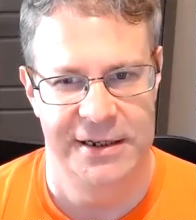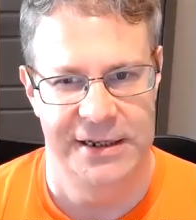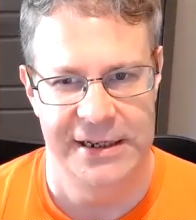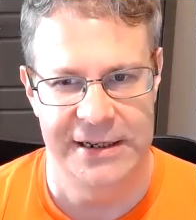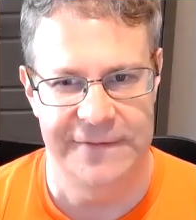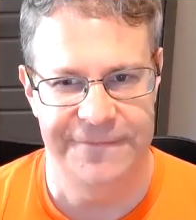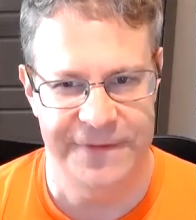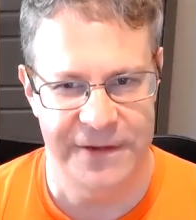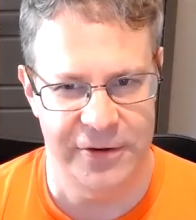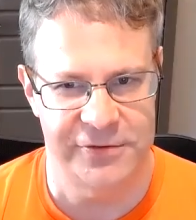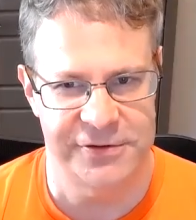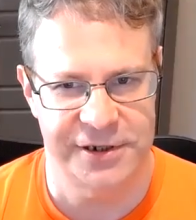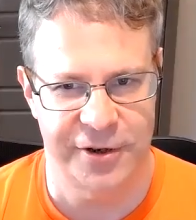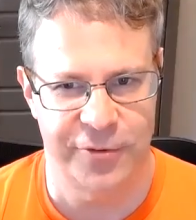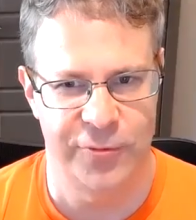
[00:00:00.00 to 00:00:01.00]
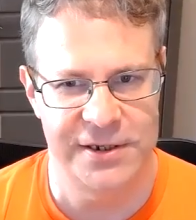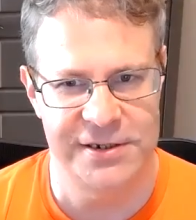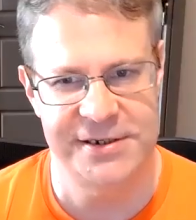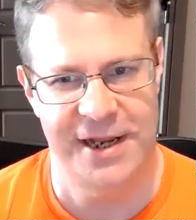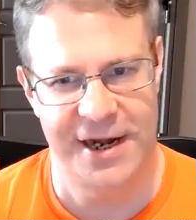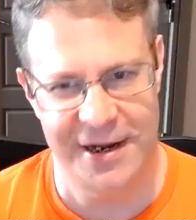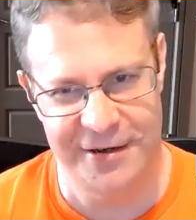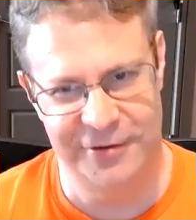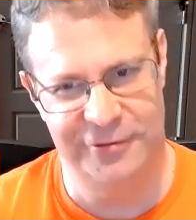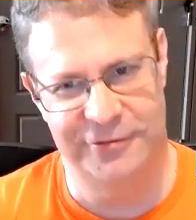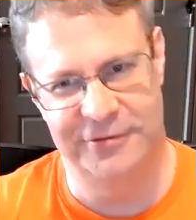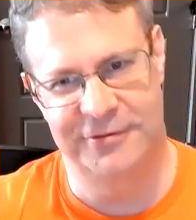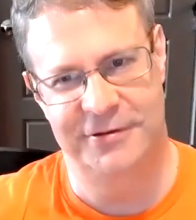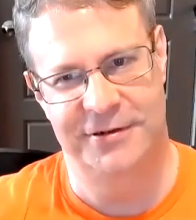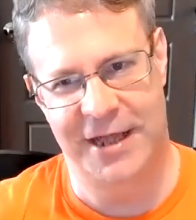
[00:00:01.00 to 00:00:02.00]
If there's
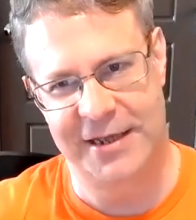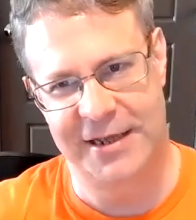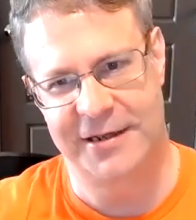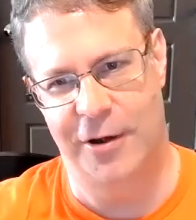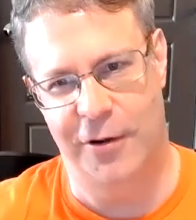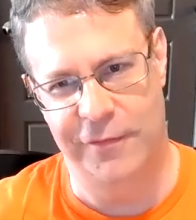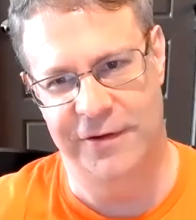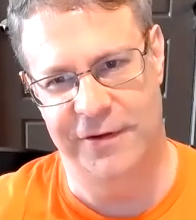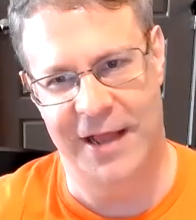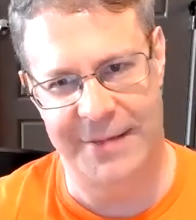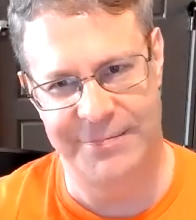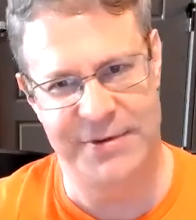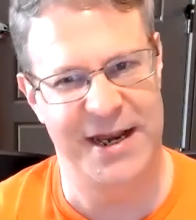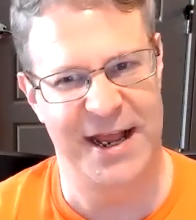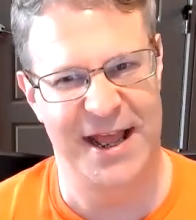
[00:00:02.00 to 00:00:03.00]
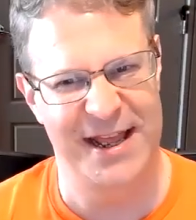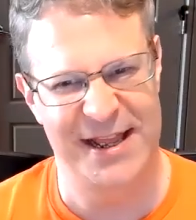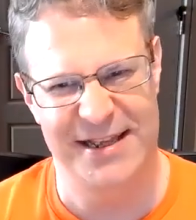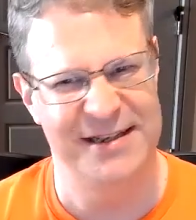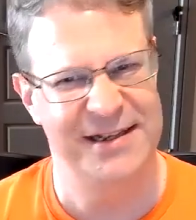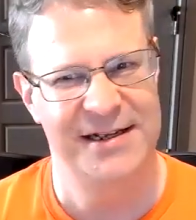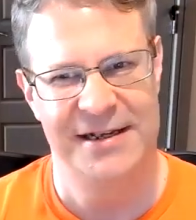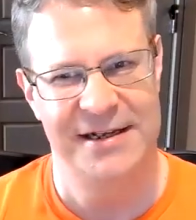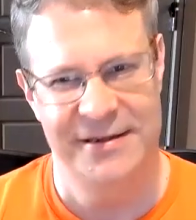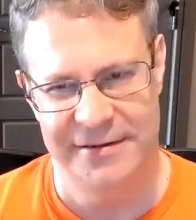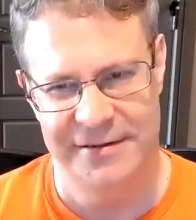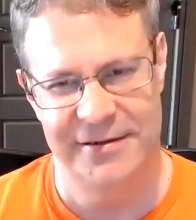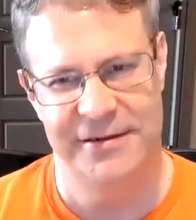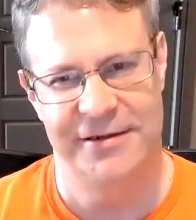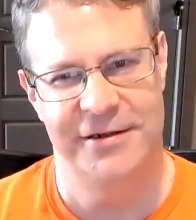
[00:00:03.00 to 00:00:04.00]
coincidental like overlap today,
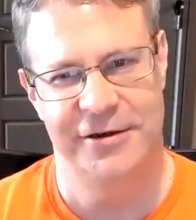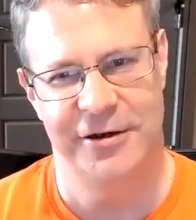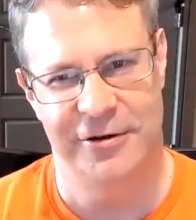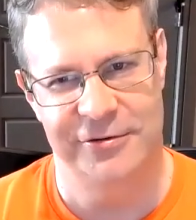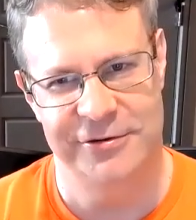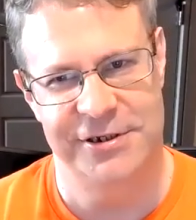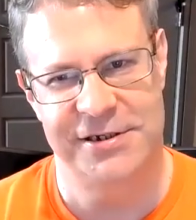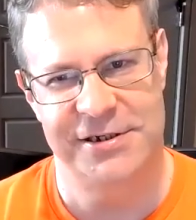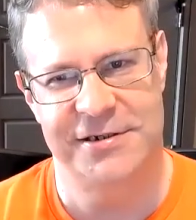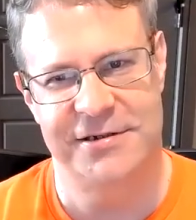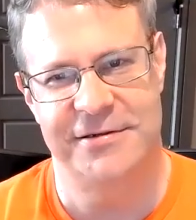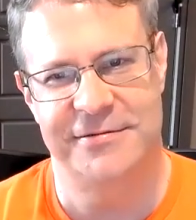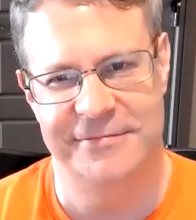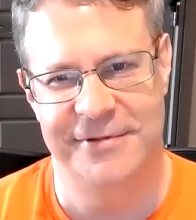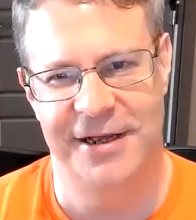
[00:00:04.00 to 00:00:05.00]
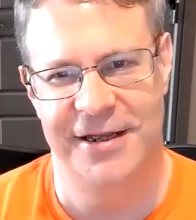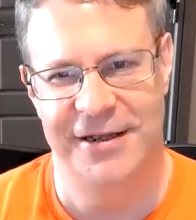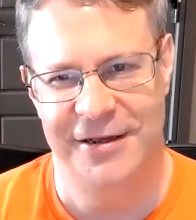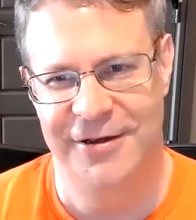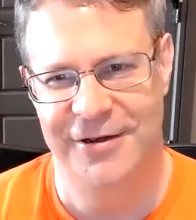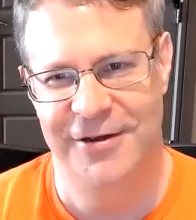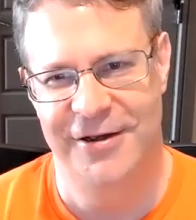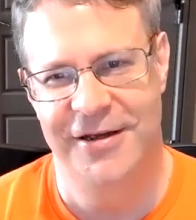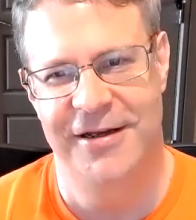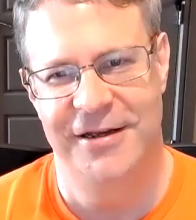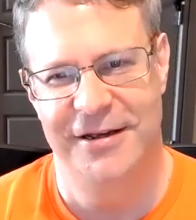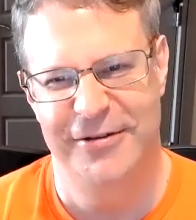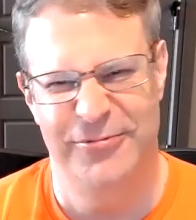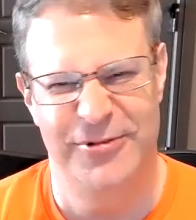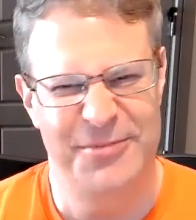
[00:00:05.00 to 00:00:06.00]
just
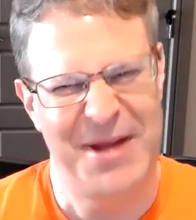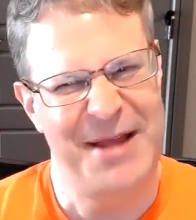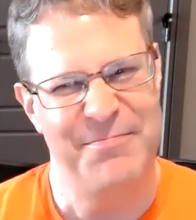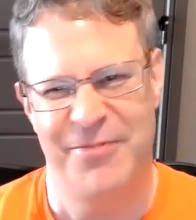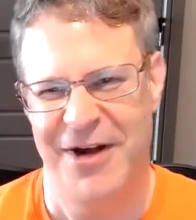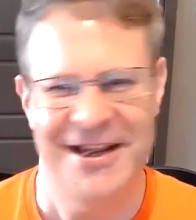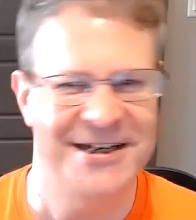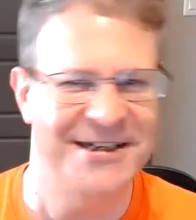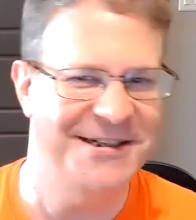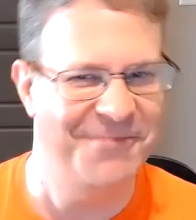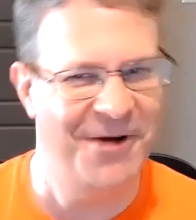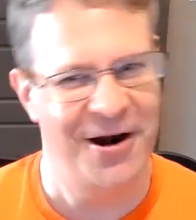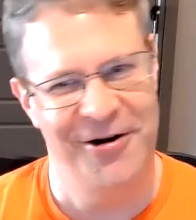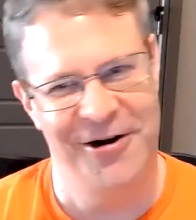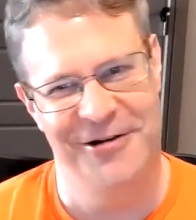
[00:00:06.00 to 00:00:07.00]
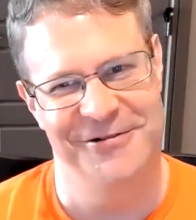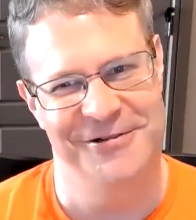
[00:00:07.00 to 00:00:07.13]
we might break it tomorrow.